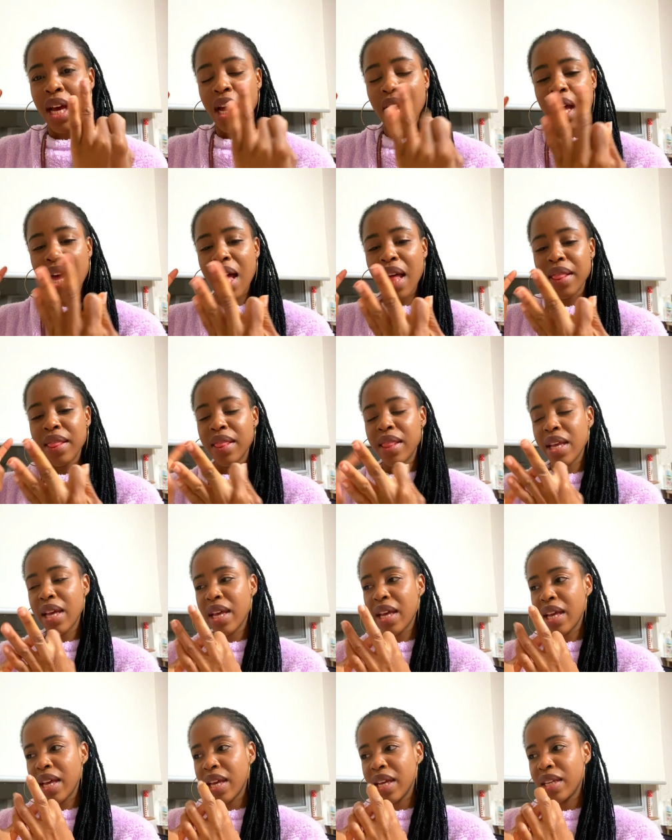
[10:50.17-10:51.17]
And
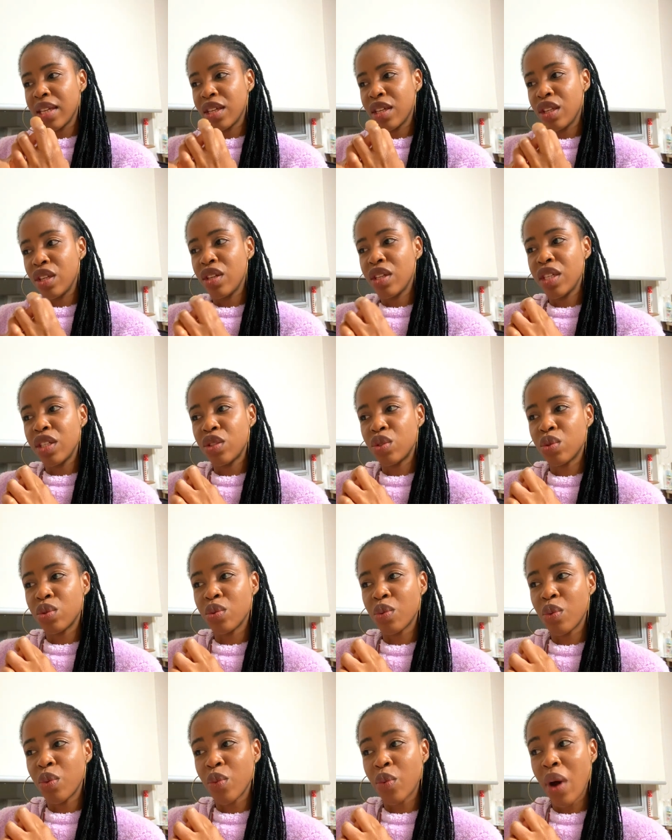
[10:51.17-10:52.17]
then you need
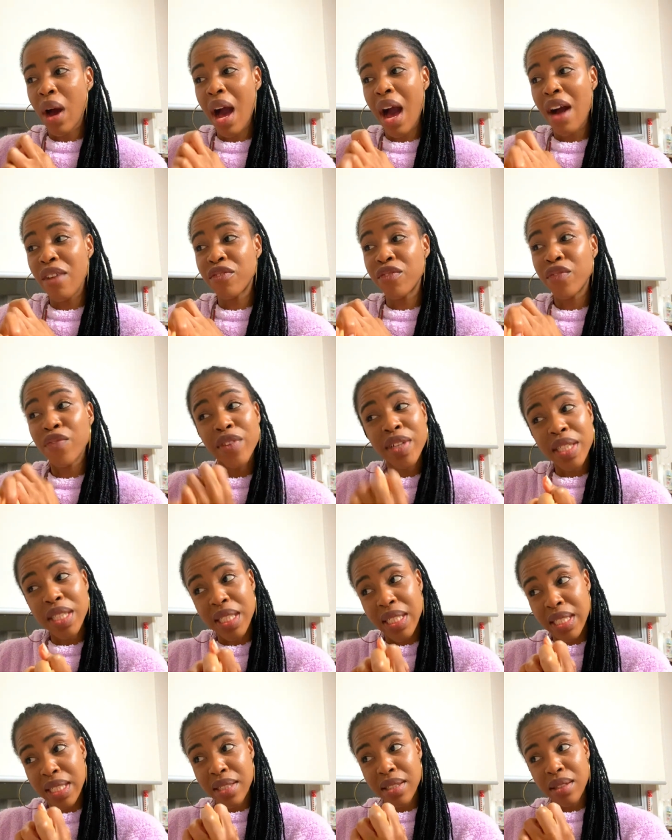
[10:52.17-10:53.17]
to have
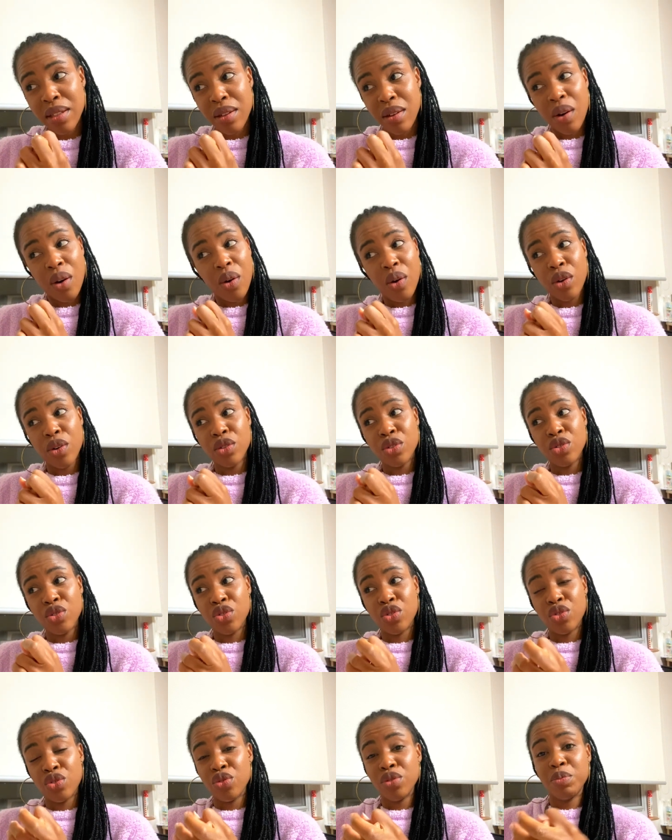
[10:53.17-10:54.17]
written, or you
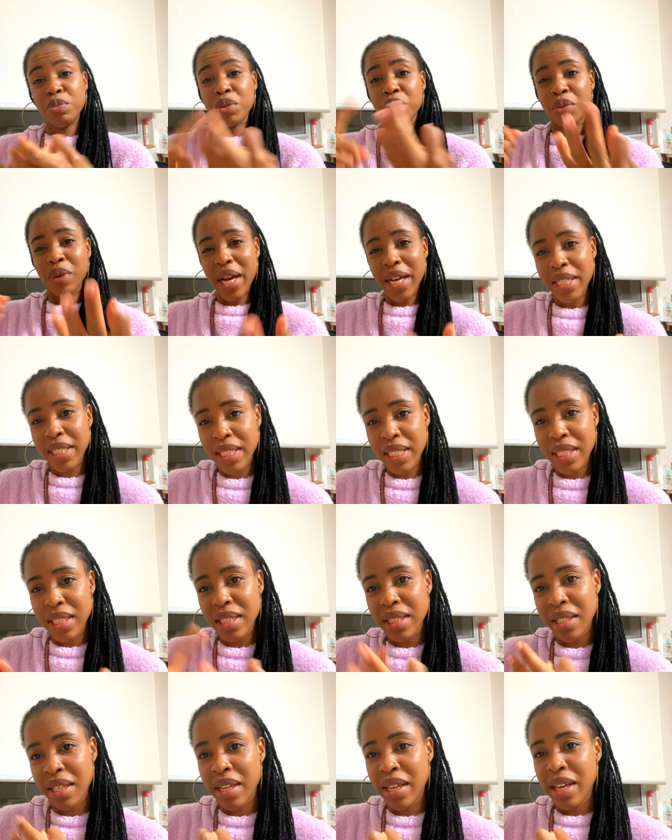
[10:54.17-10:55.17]
should be
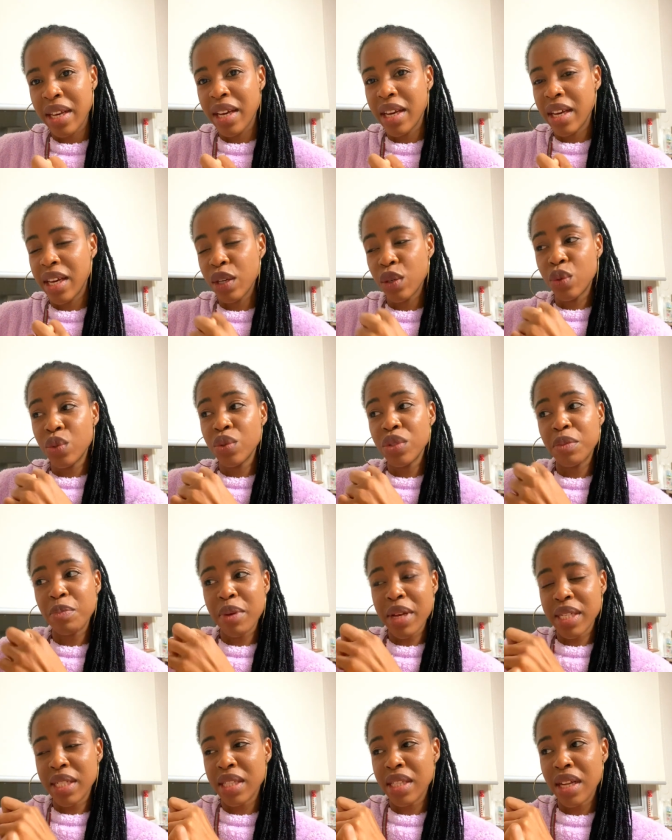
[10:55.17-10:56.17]
writing, a good
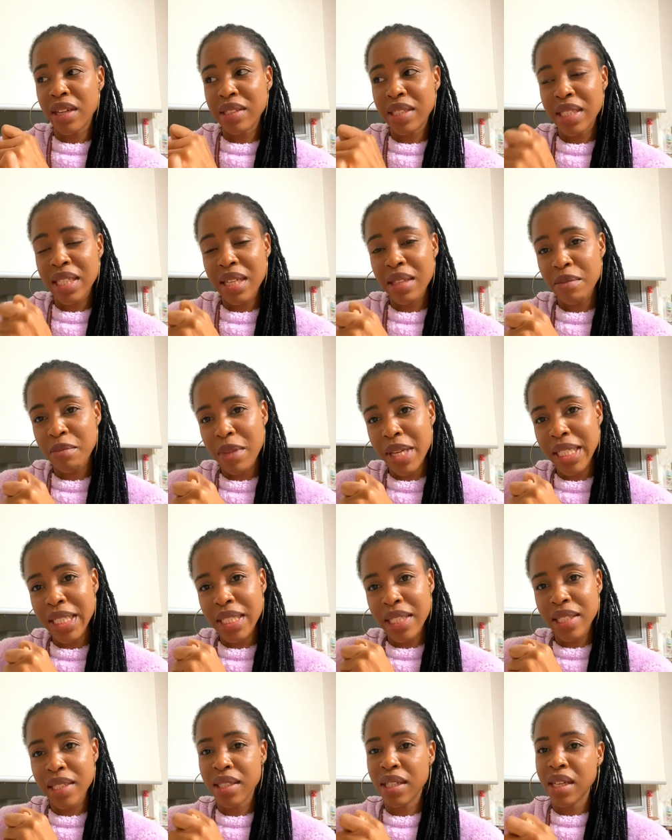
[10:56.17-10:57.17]
personal
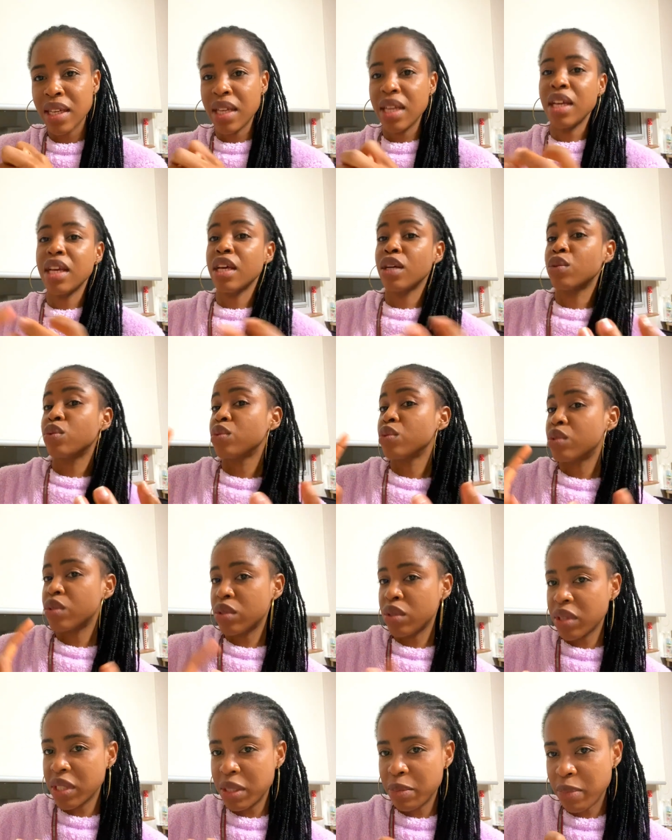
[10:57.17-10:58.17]
statement, a good
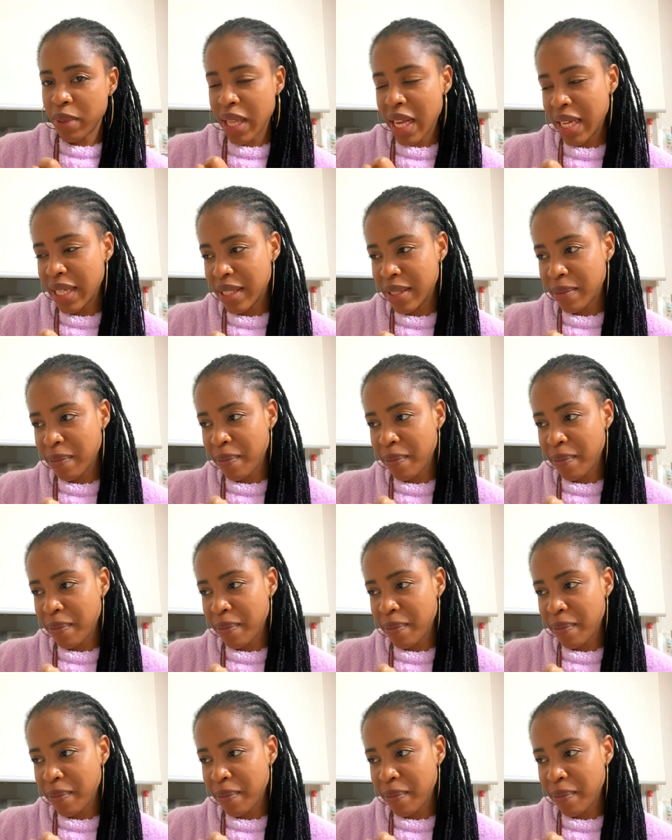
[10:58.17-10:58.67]
study plan.